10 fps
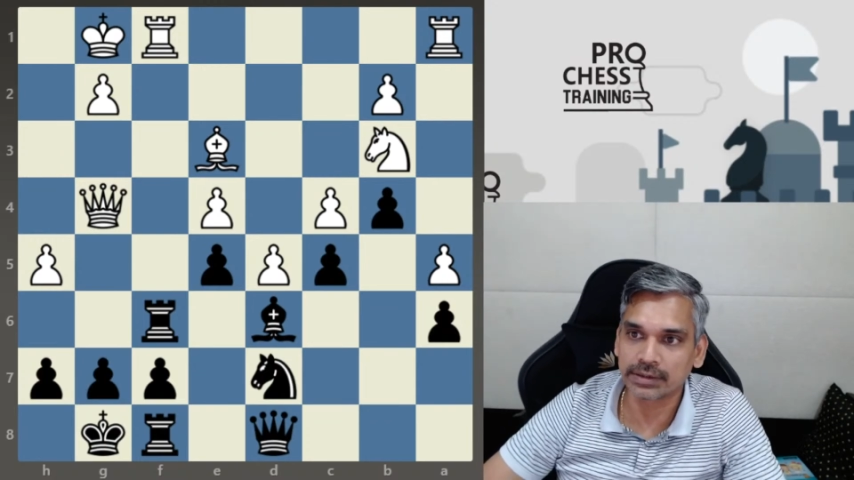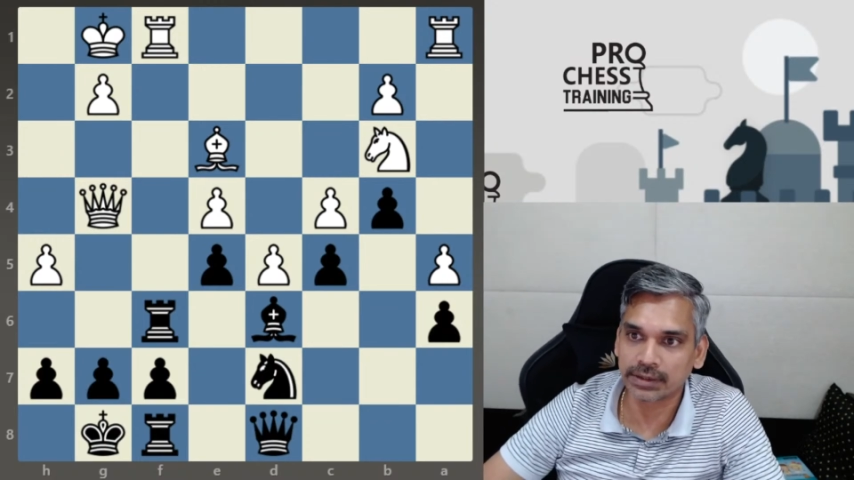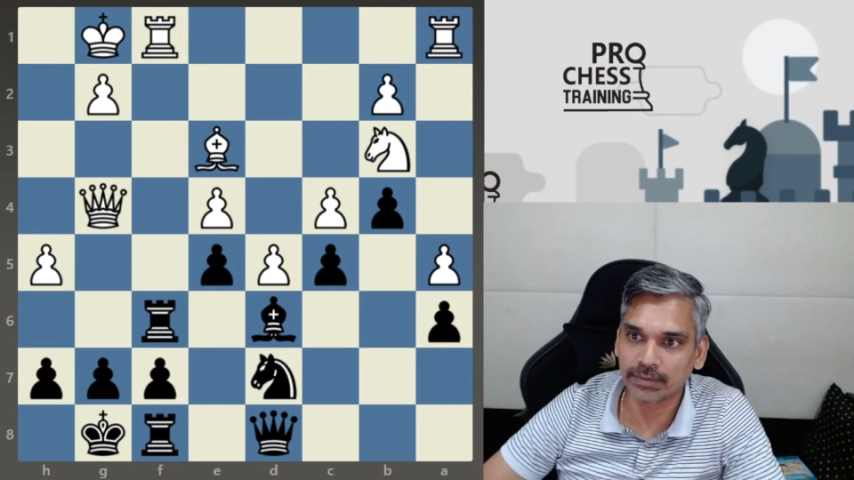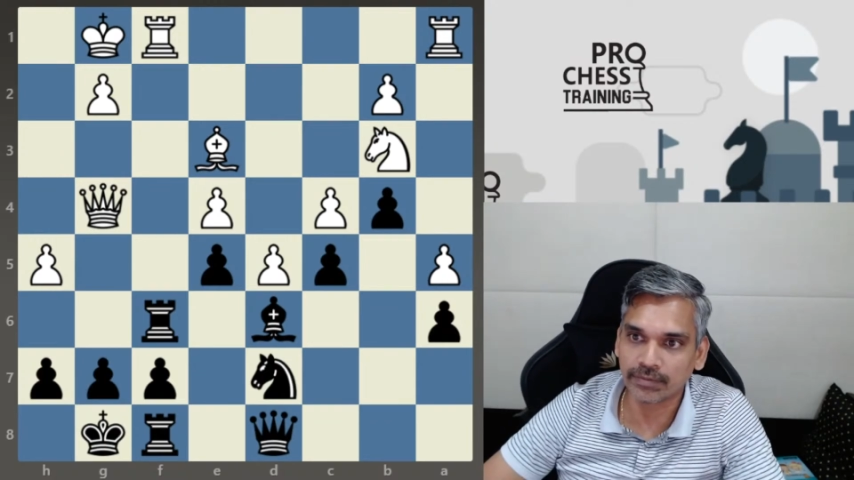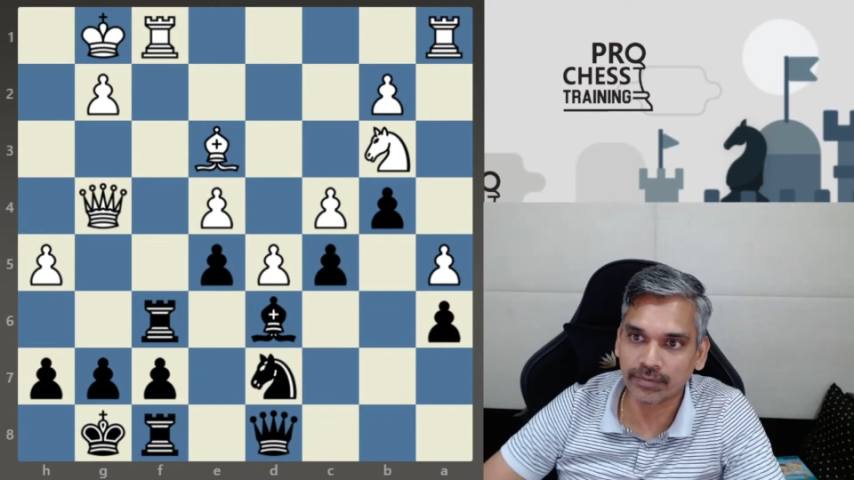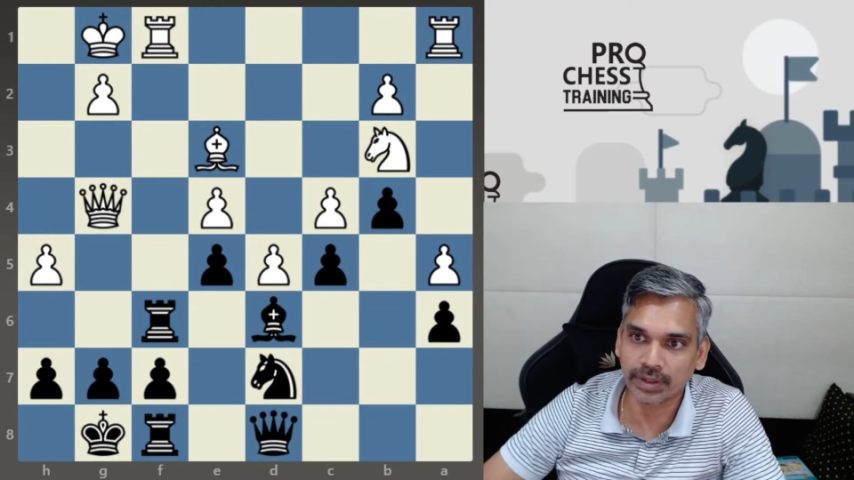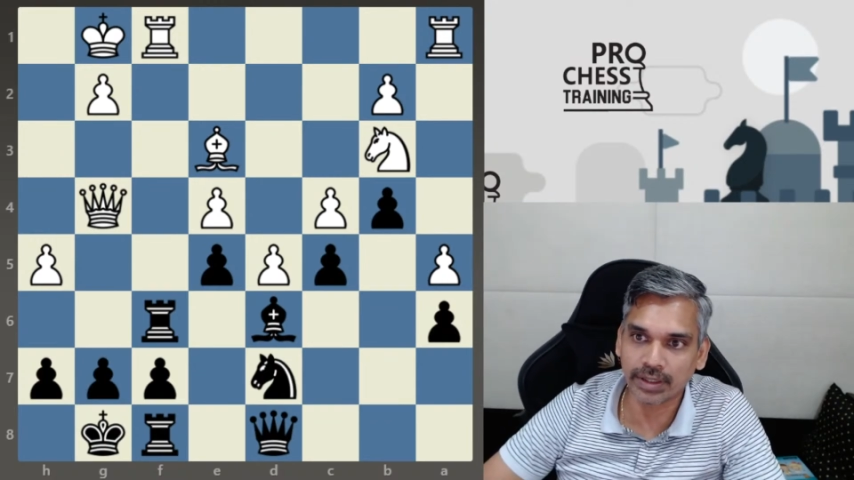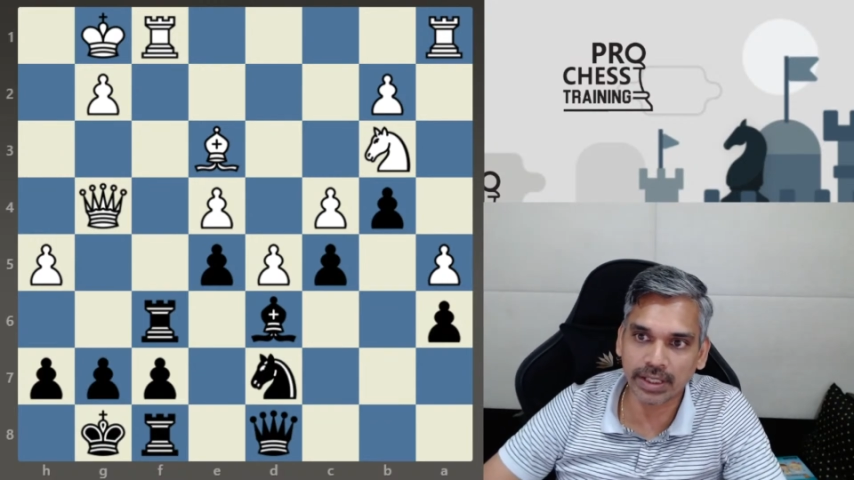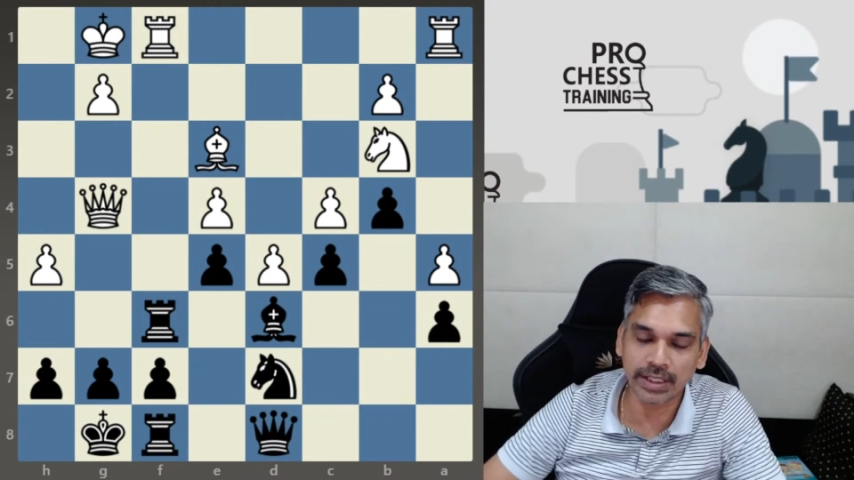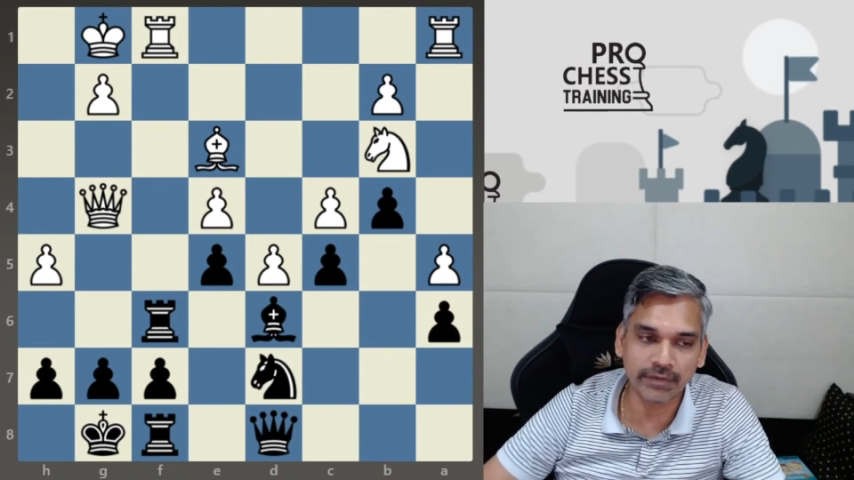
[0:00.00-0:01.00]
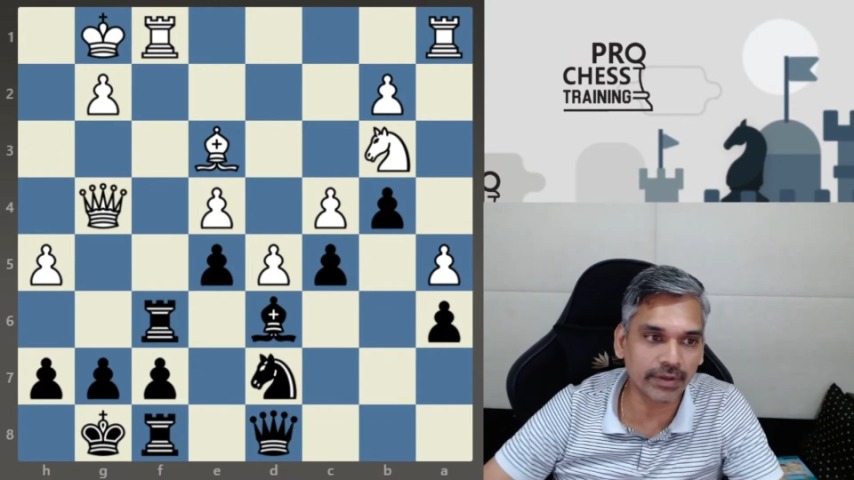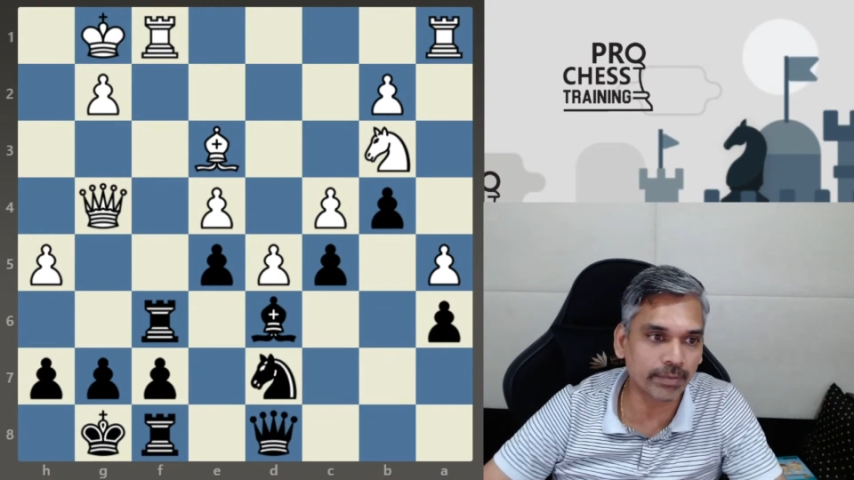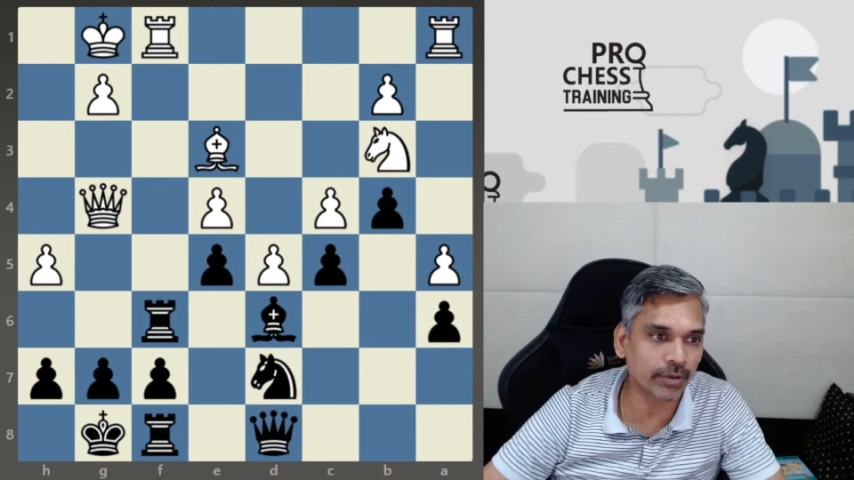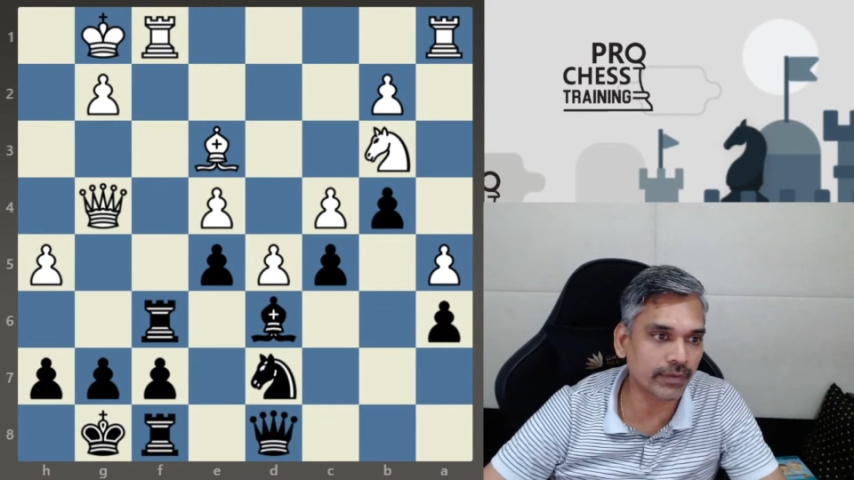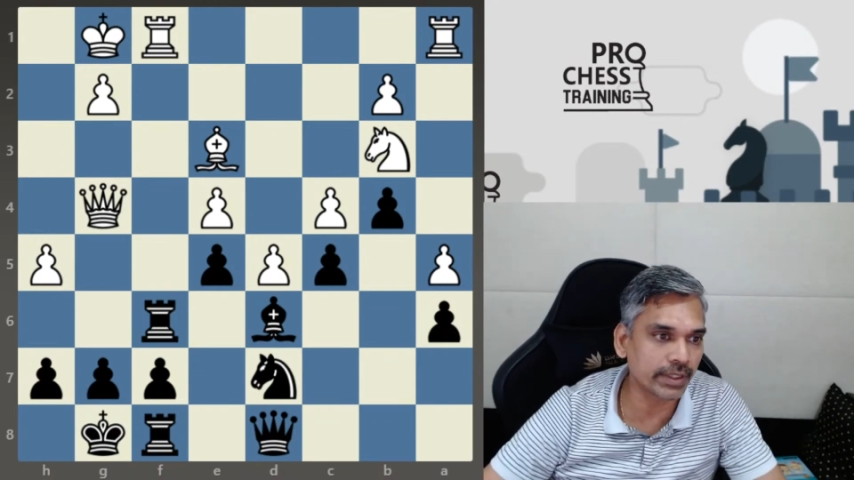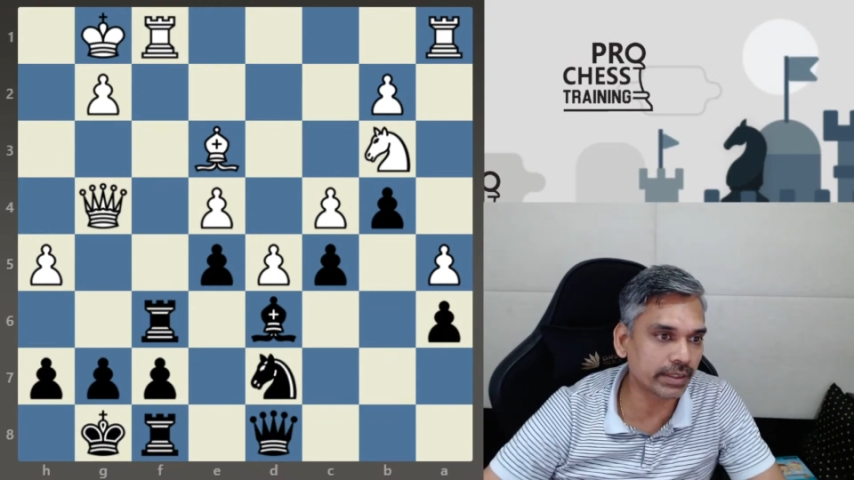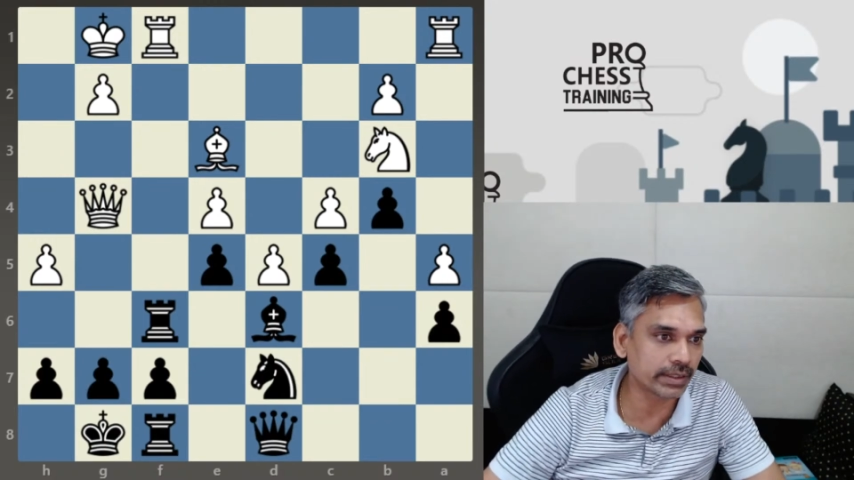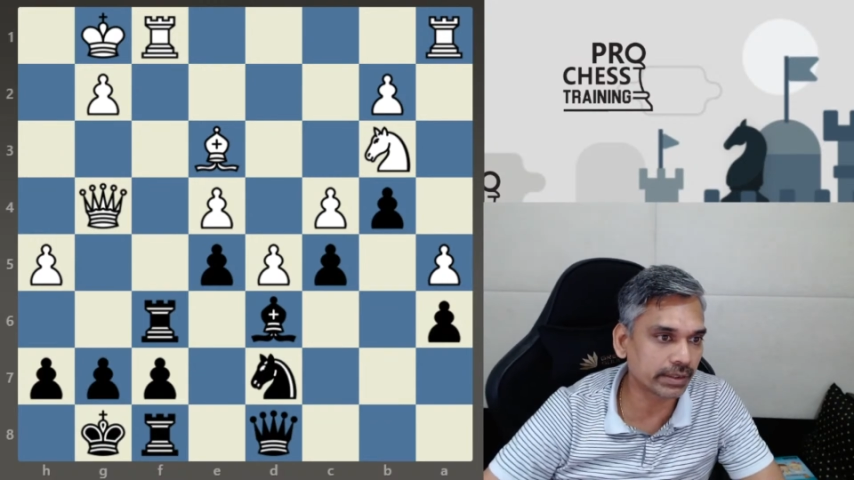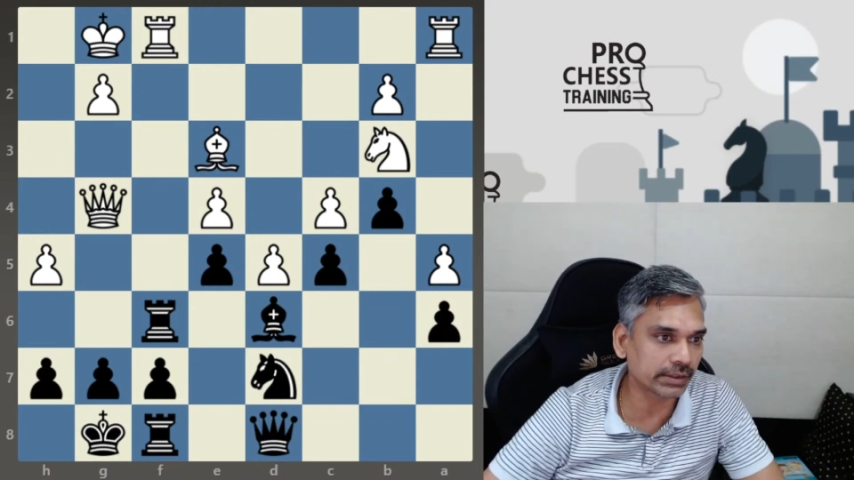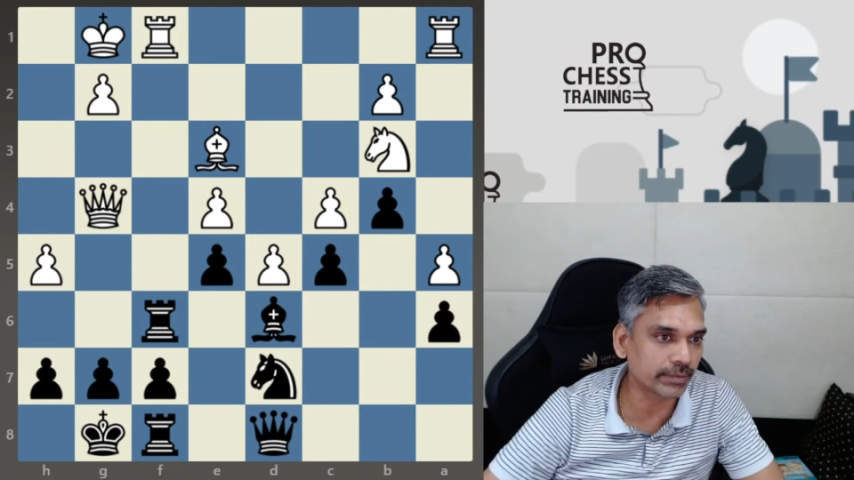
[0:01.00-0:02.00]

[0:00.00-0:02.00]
some training. We provide